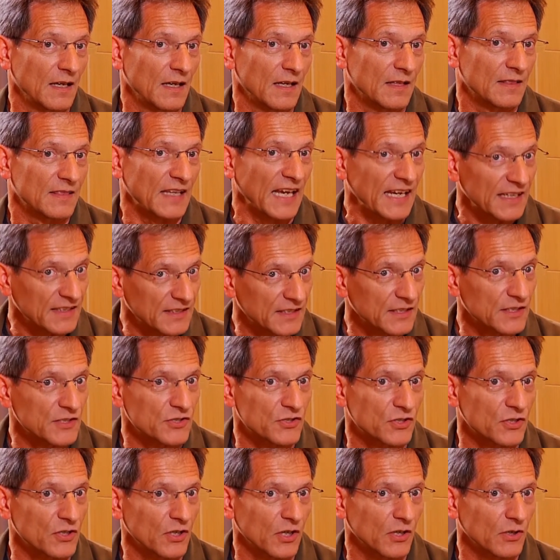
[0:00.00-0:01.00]
10 years
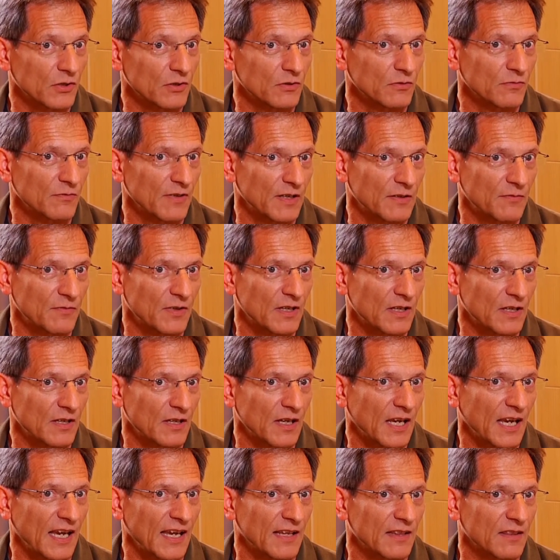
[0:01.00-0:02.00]
ago, when we
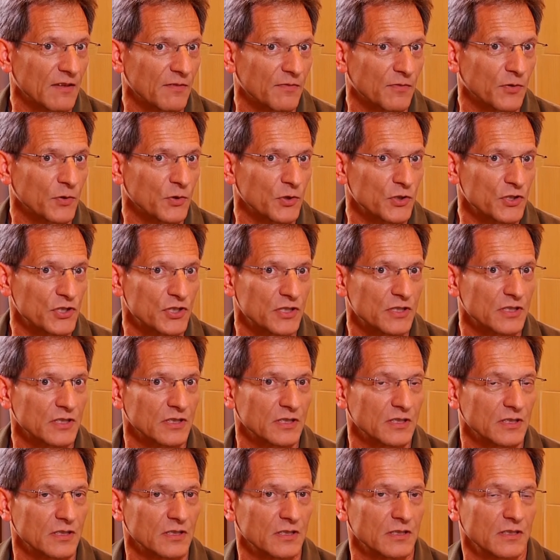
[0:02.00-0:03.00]
had the first
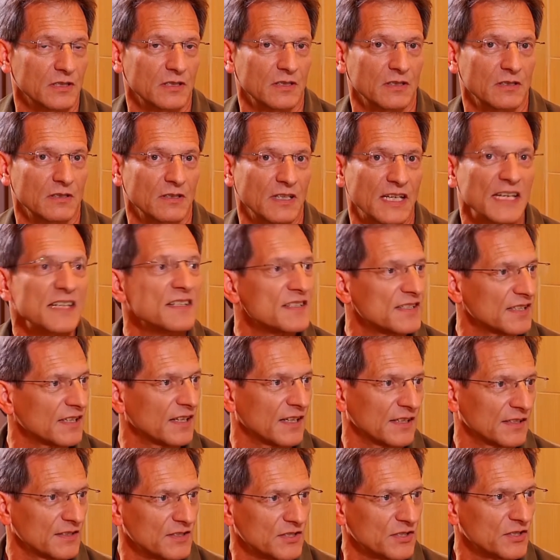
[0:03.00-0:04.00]

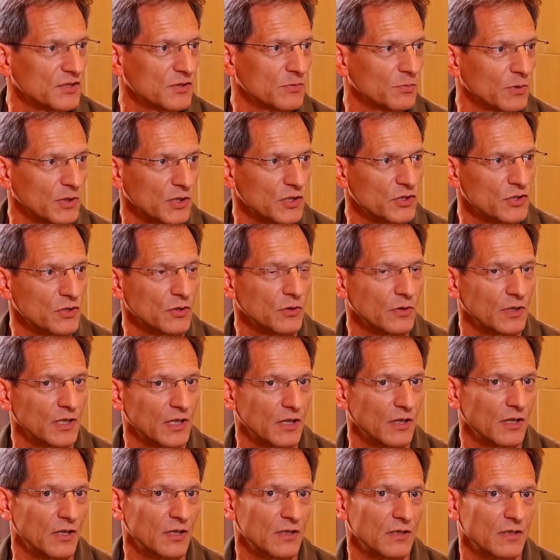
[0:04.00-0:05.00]
insights what is going
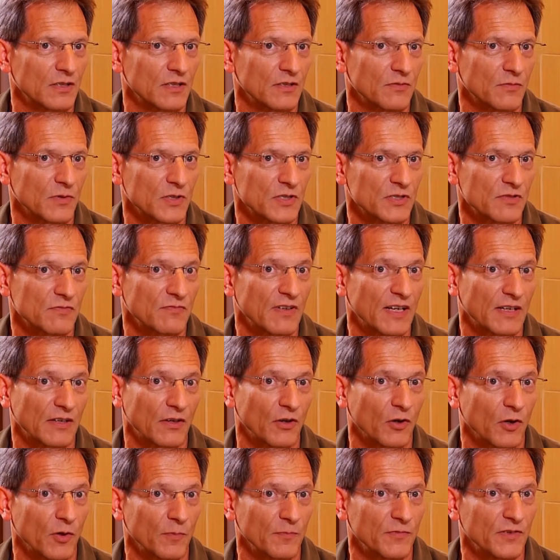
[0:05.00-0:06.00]
on, it was very
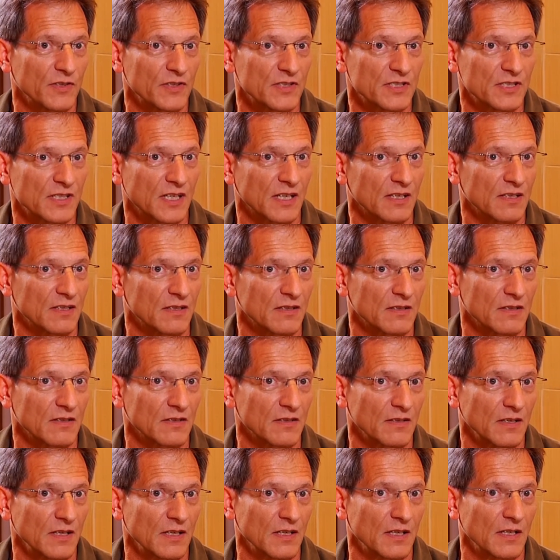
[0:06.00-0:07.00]
obvious that
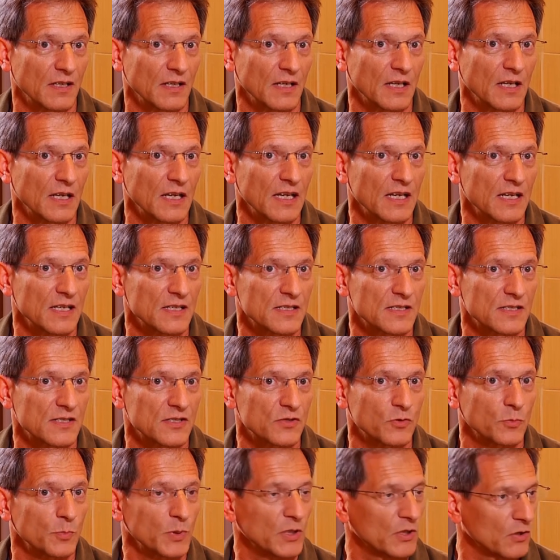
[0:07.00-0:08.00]
it needs
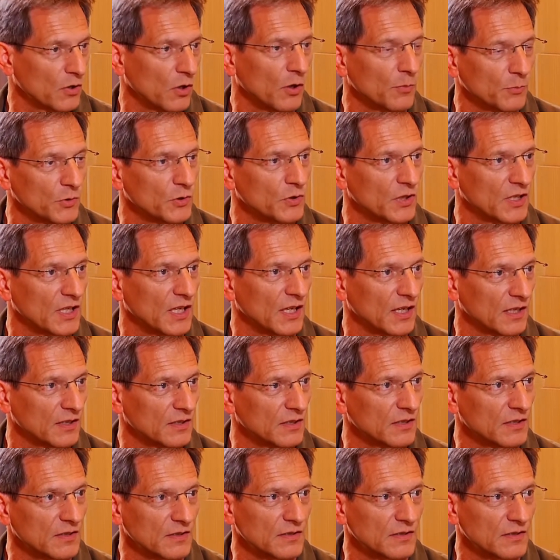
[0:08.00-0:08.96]
to be communicated.